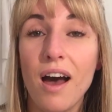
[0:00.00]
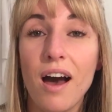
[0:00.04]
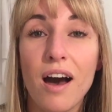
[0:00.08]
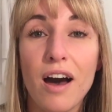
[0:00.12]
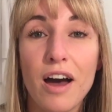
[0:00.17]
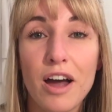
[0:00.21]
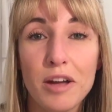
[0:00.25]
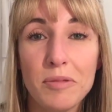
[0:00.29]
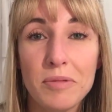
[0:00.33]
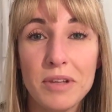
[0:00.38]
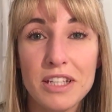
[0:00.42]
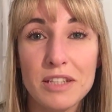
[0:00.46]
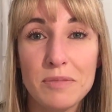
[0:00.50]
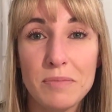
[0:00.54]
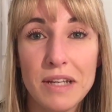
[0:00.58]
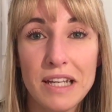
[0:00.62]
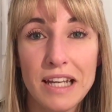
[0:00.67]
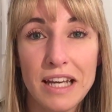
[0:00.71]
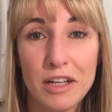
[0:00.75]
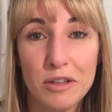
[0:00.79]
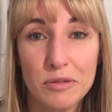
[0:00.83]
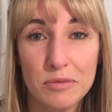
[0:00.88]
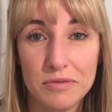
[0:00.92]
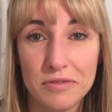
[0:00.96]
I hope that's been
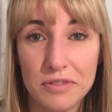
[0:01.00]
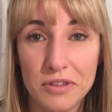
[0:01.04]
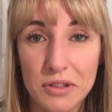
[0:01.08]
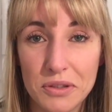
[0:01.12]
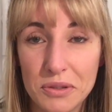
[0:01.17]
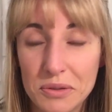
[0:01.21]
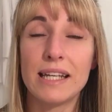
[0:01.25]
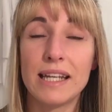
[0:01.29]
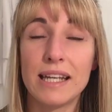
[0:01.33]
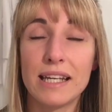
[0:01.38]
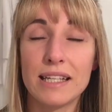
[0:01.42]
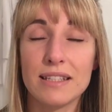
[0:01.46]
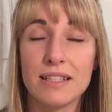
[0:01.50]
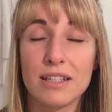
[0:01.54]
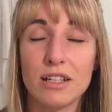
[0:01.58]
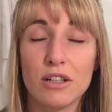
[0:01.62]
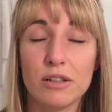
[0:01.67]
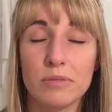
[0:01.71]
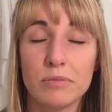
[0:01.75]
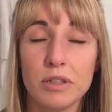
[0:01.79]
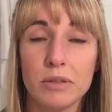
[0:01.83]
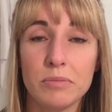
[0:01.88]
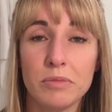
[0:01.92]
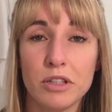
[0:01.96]
helpful. Next
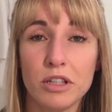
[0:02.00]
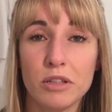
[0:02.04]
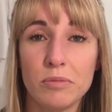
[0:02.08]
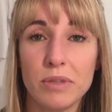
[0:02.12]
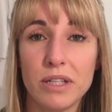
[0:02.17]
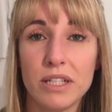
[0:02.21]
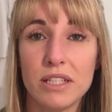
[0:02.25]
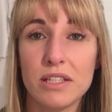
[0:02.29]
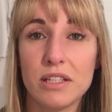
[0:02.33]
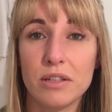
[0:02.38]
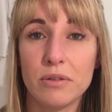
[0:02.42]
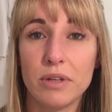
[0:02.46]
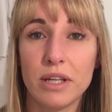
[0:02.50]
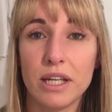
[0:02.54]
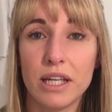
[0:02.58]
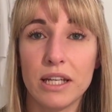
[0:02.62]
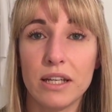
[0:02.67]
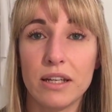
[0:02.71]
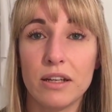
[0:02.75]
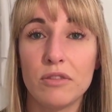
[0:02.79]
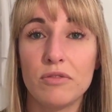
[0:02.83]
time I'm going to be doing